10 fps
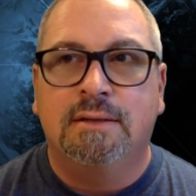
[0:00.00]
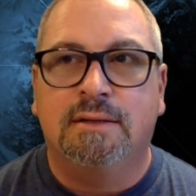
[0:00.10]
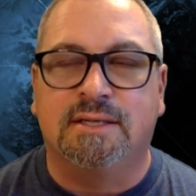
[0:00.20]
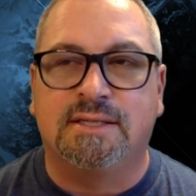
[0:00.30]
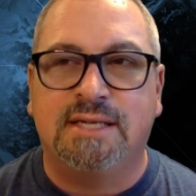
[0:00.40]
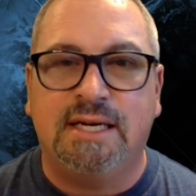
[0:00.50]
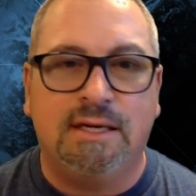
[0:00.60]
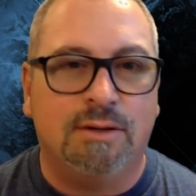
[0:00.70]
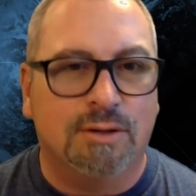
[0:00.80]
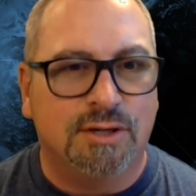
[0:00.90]
the
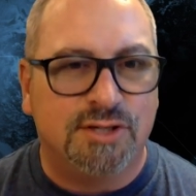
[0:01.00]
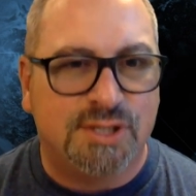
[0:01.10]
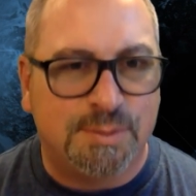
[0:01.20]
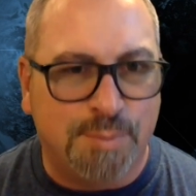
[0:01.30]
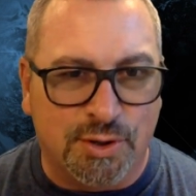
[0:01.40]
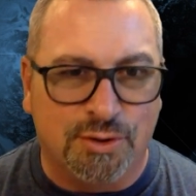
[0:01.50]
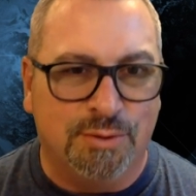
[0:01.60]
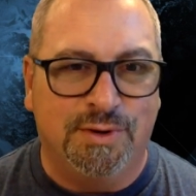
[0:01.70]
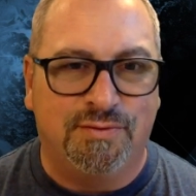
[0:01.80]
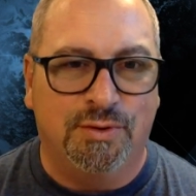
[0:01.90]
seed or the
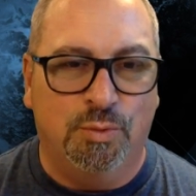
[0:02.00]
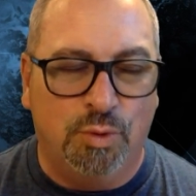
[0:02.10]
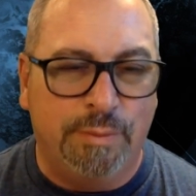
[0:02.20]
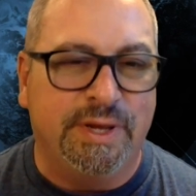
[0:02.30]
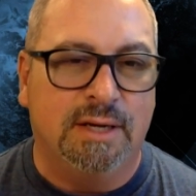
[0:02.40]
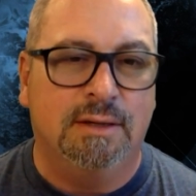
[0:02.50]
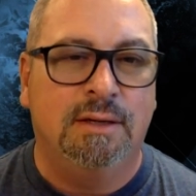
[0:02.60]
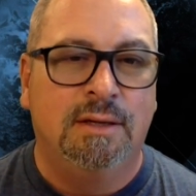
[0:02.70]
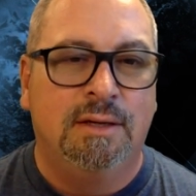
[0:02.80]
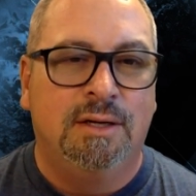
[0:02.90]
sperm of the
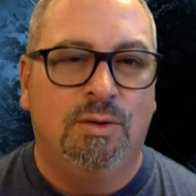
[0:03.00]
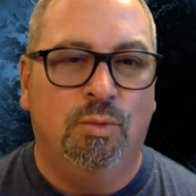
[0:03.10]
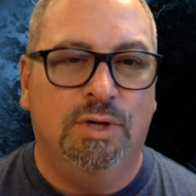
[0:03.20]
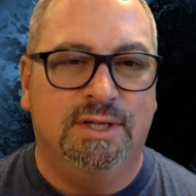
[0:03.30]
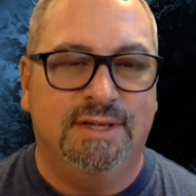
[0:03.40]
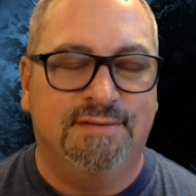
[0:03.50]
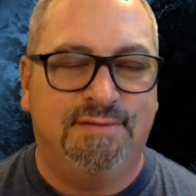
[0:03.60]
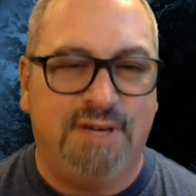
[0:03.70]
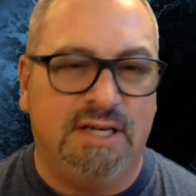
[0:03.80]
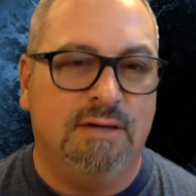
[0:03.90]
woman would
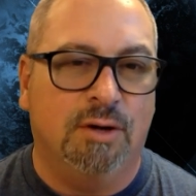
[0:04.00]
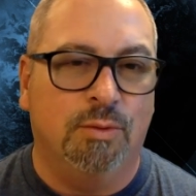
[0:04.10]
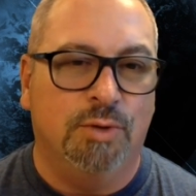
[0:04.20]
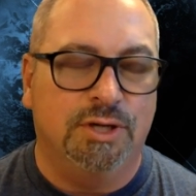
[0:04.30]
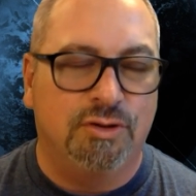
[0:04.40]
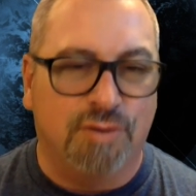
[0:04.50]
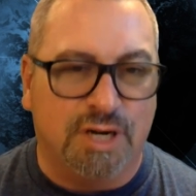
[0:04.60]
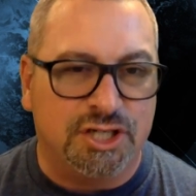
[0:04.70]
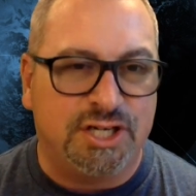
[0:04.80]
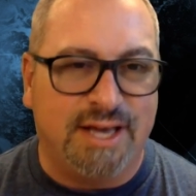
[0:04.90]
defeat or would
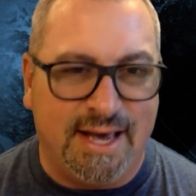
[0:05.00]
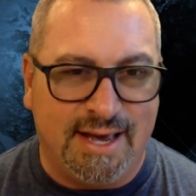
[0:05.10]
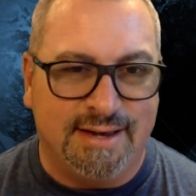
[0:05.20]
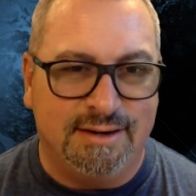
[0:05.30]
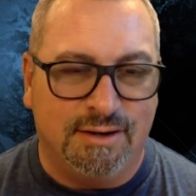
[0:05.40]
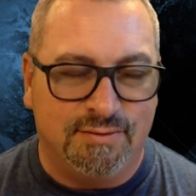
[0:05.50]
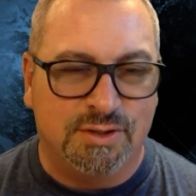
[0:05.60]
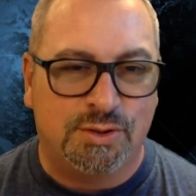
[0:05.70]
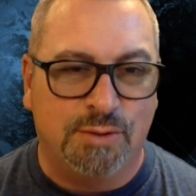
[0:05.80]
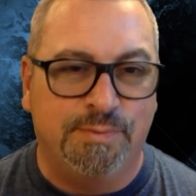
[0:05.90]
crush the head of the
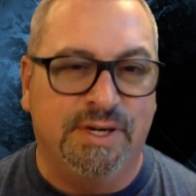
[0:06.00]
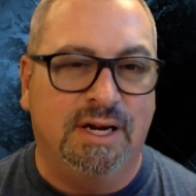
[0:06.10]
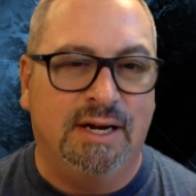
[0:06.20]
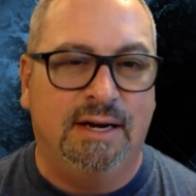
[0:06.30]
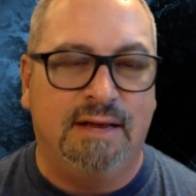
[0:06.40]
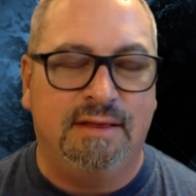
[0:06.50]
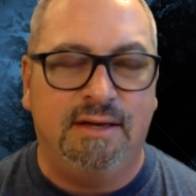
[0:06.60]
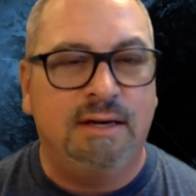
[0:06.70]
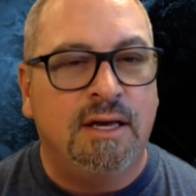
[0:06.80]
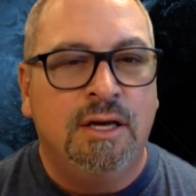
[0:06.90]
serpent. And I
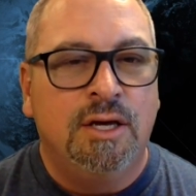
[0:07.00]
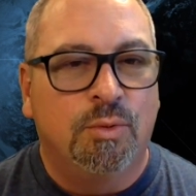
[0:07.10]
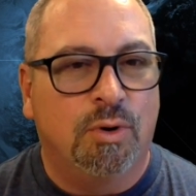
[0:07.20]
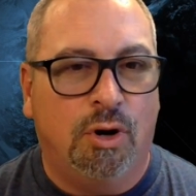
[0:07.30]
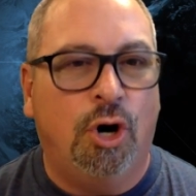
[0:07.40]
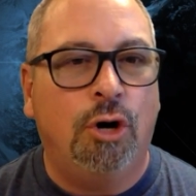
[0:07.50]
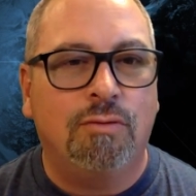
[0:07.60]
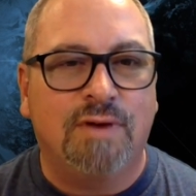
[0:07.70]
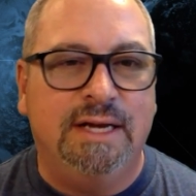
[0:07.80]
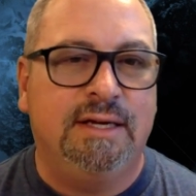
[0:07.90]
think we're
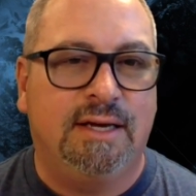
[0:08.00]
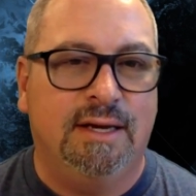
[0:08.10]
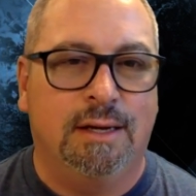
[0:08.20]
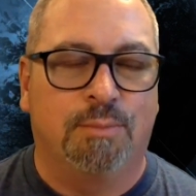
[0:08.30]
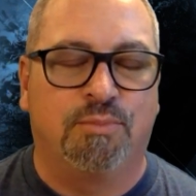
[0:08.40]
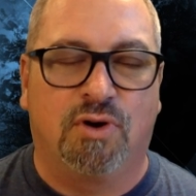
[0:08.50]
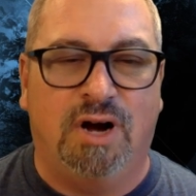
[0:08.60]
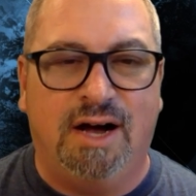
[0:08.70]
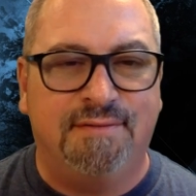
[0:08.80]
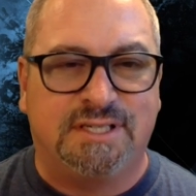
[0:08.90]
already getting a
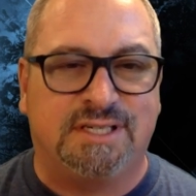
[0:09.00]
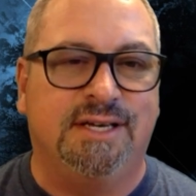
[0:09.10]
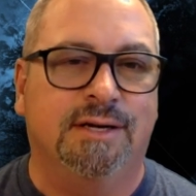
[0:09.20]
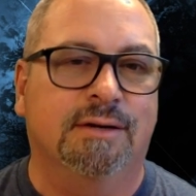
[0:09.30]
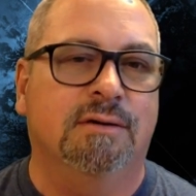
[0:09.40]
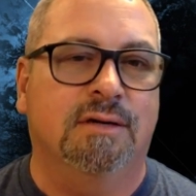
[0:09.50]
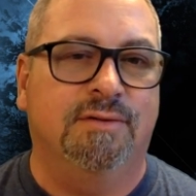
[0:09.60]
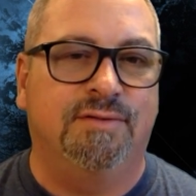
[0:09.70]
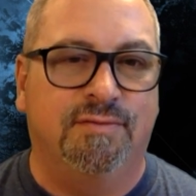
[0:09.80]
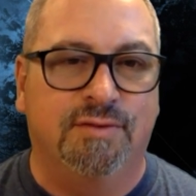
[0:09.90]
prophecy here
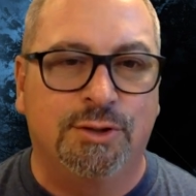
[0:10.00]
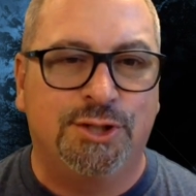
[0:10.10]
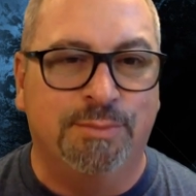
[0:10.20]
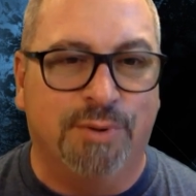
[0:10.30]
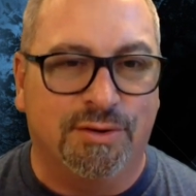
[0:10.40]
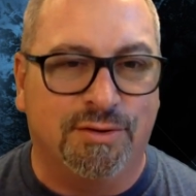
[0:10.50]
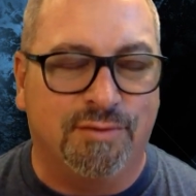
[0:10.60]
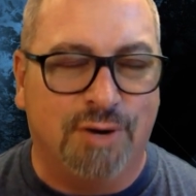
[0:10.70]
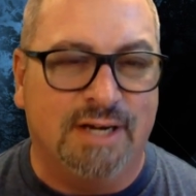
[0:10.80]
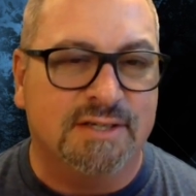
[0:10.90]
of the virgin birth of
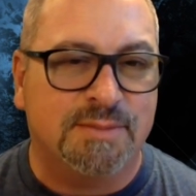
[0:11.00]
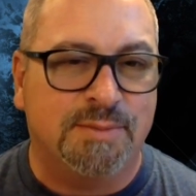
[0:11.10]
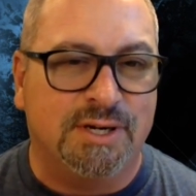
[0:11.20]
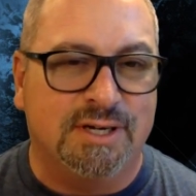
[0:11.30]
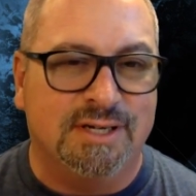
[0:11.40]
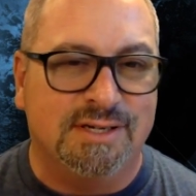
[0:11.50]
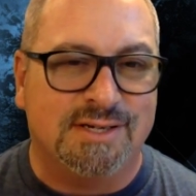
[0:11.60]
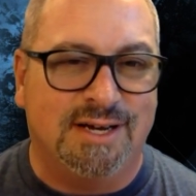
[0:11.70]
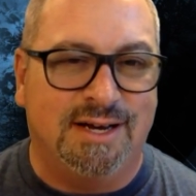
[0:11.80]
Christ, because